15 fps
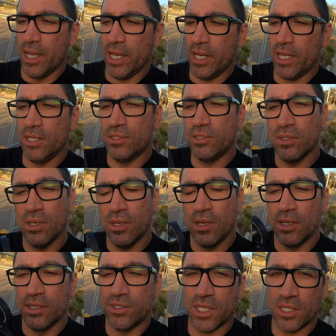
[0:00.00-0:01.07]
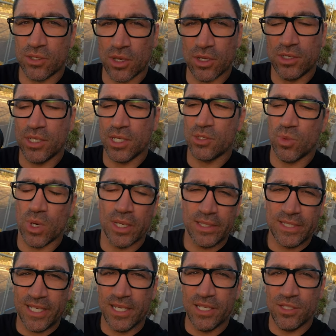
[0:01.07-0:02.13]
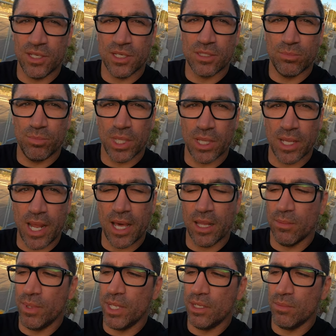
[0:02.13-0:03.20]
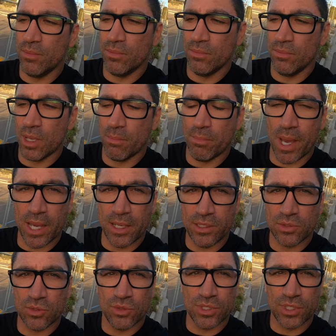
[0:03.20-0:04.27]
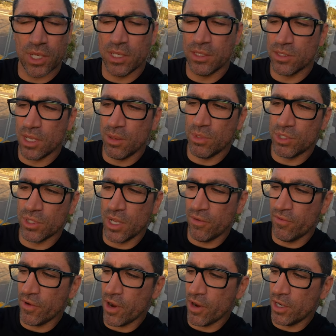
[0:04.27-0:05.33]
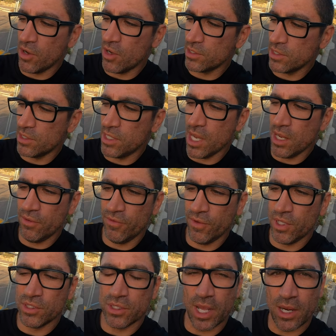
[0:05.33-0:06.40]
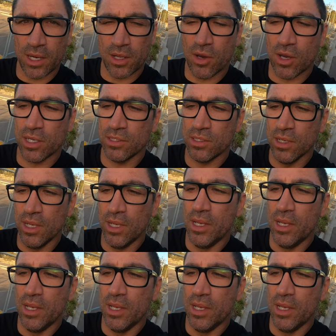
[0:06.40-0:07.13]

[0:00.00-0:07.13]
It is 6061 T6 billet aluminium base, all CNC machine, very nicely done, finished anodized.